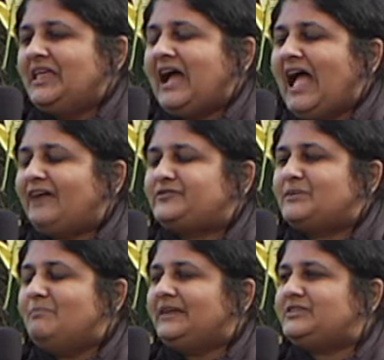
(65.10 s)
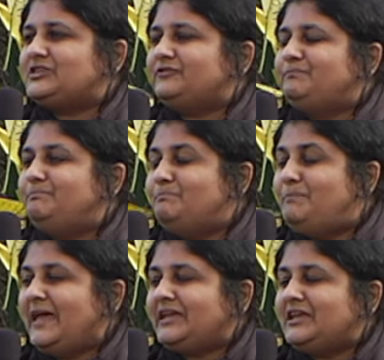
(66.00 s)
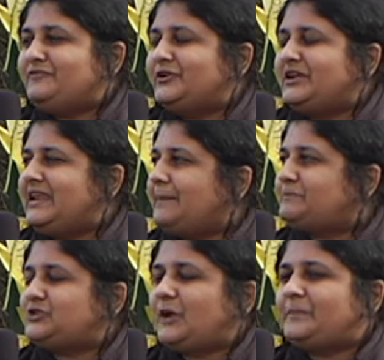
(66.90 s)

after months of begging for a laptop,